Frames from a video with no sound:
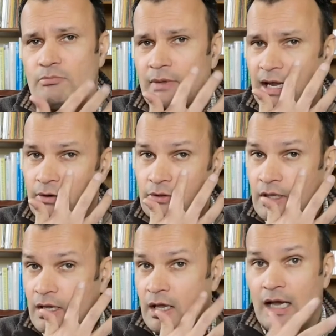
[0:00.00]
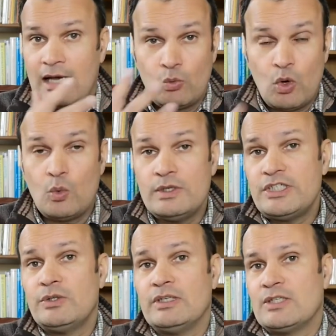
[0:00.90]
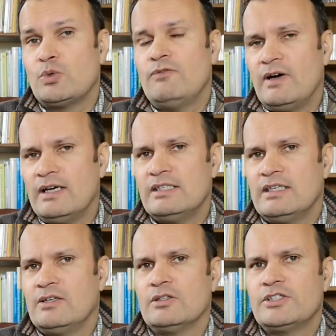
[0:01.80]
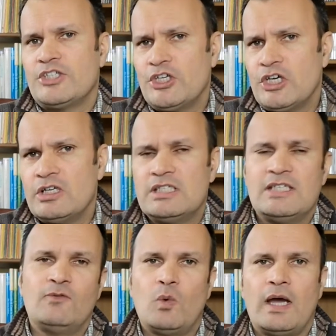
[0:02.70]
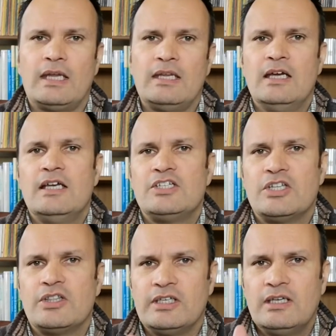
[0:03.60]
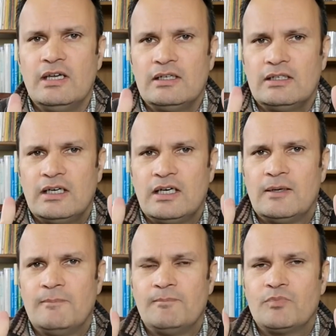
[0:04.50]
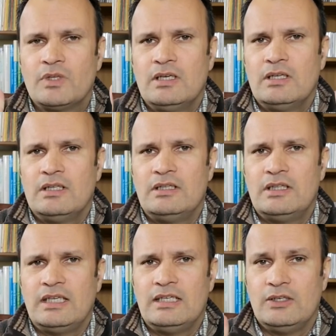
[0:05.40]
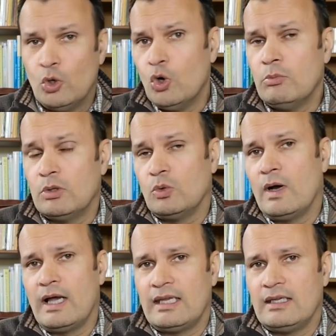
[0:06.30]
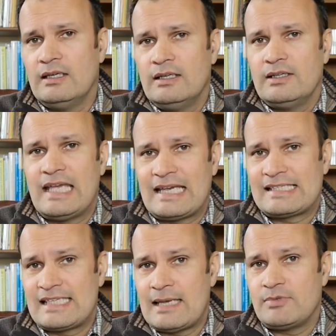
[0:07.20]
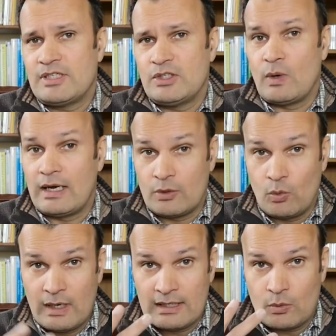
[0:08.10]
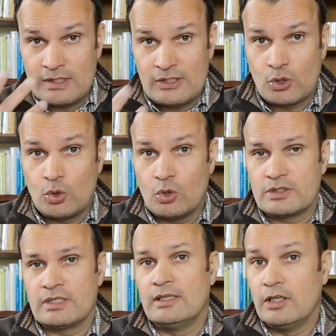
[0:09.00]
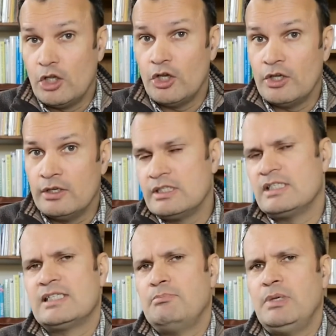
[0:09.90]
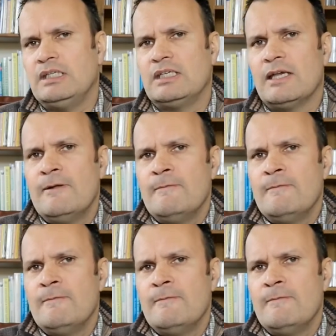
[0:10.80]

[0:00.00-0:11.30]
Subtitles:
mouth. And what we're doing is we're finding an alternative way to the the normal way, the accepted way, the way that we're taught and learn to speak.